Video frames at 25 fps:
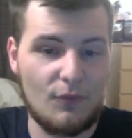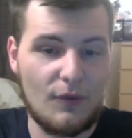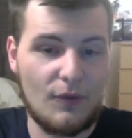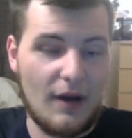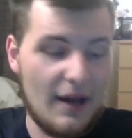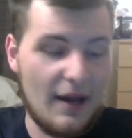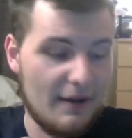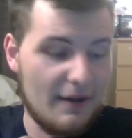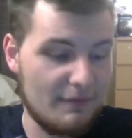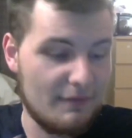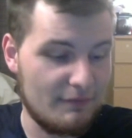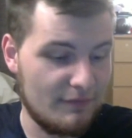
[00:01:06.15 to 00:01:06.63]

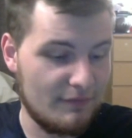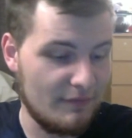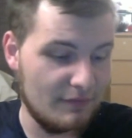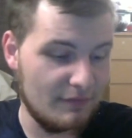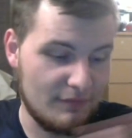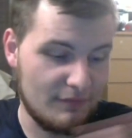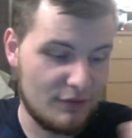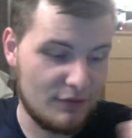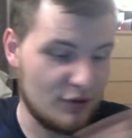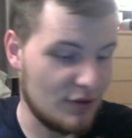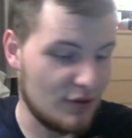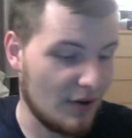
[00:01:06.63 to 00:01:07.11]
I
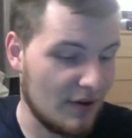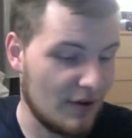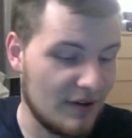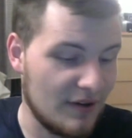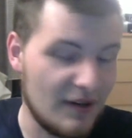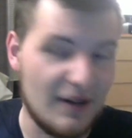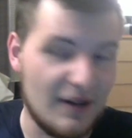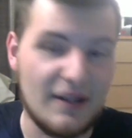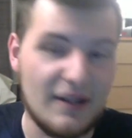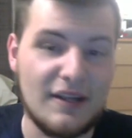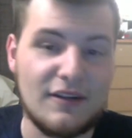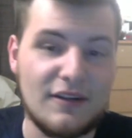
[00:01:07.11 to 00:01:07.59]
started
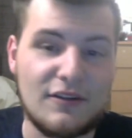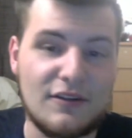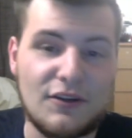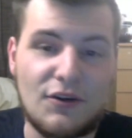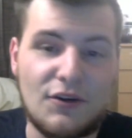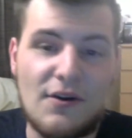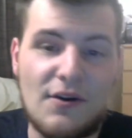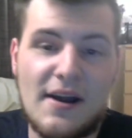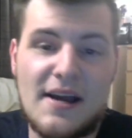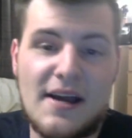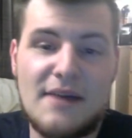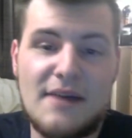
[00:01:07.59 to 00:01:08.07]
on
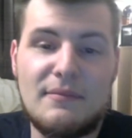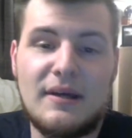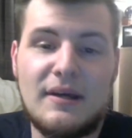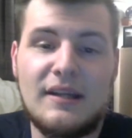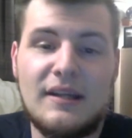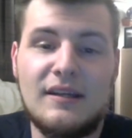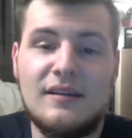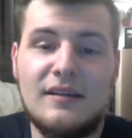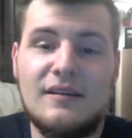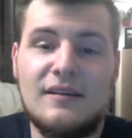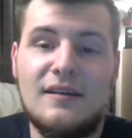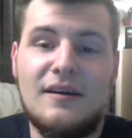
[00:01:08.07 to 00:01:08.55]
Instagram
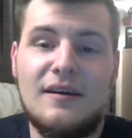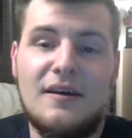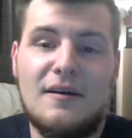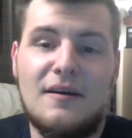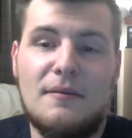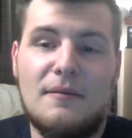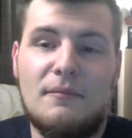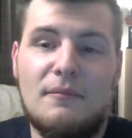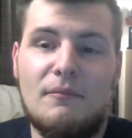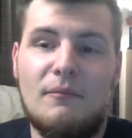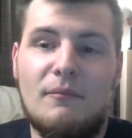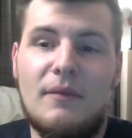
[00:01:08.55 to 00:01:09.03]
and
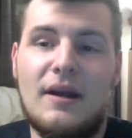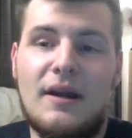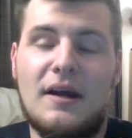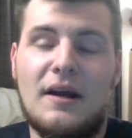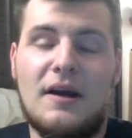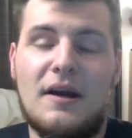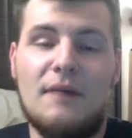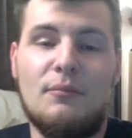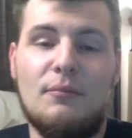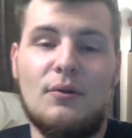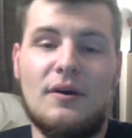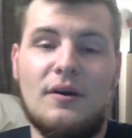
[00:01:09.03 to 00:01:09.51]
met a
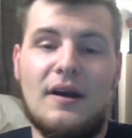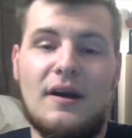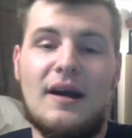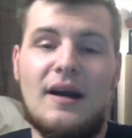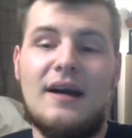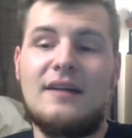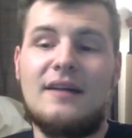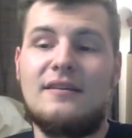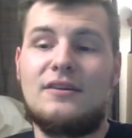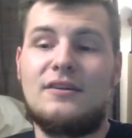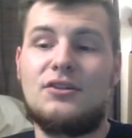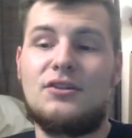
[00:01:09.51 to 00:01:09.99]
couple of
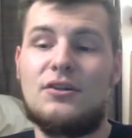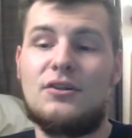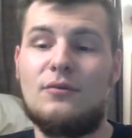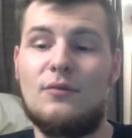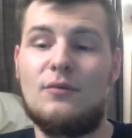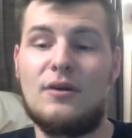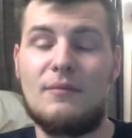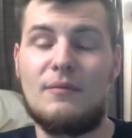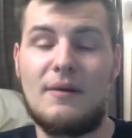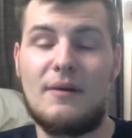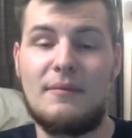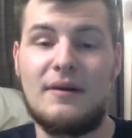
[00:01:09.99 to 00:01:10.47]
guys. Actually,
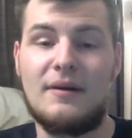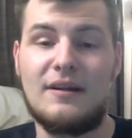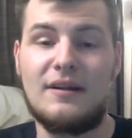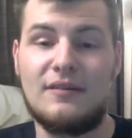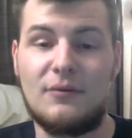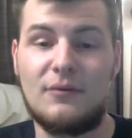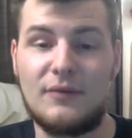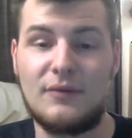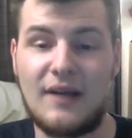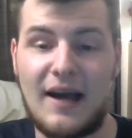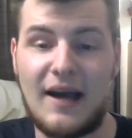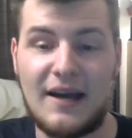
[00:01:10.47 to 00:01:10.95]
one of my buddies
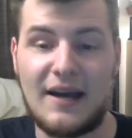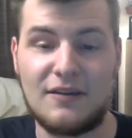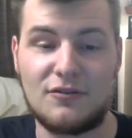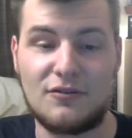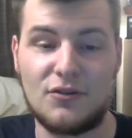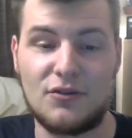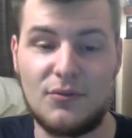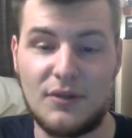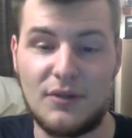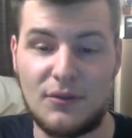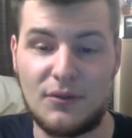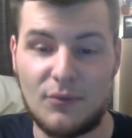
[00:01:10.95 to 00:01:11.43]
I went to high
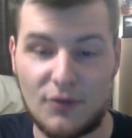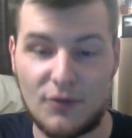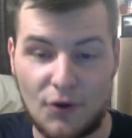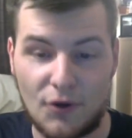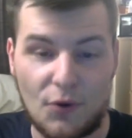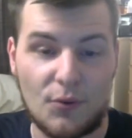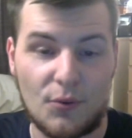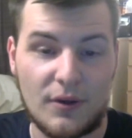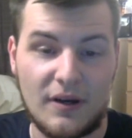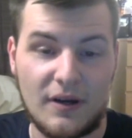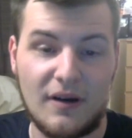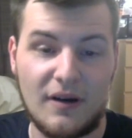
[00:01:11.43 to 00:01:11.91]
school with was
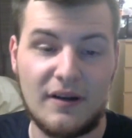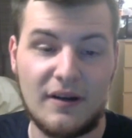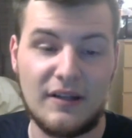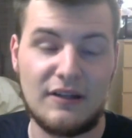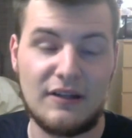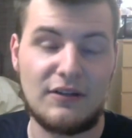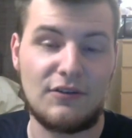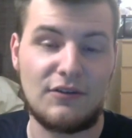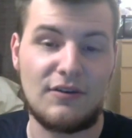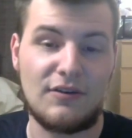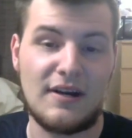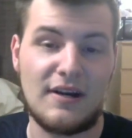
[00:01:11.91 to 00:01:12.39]
already on
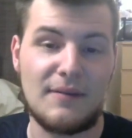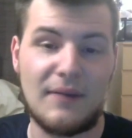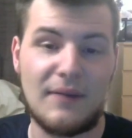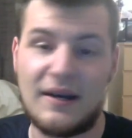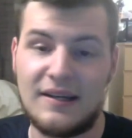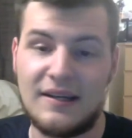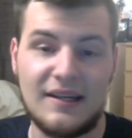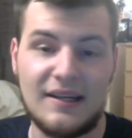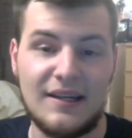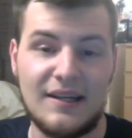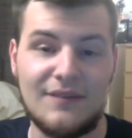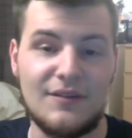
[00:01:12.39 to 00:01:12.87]
Instagram, and I
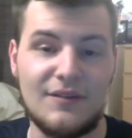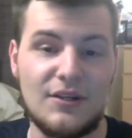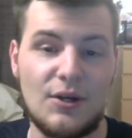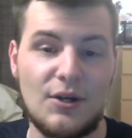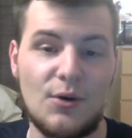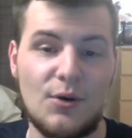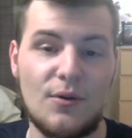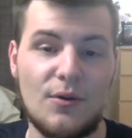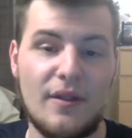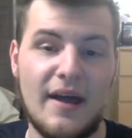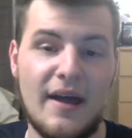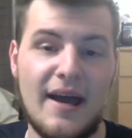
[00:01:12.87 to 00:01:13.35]
didn't even
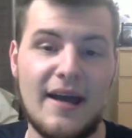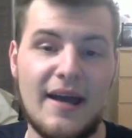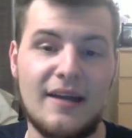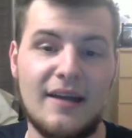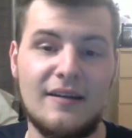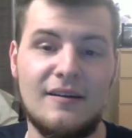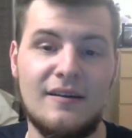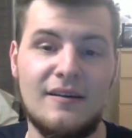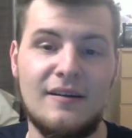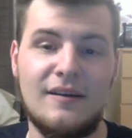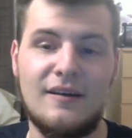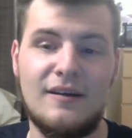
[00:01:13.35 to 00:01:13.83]
know that.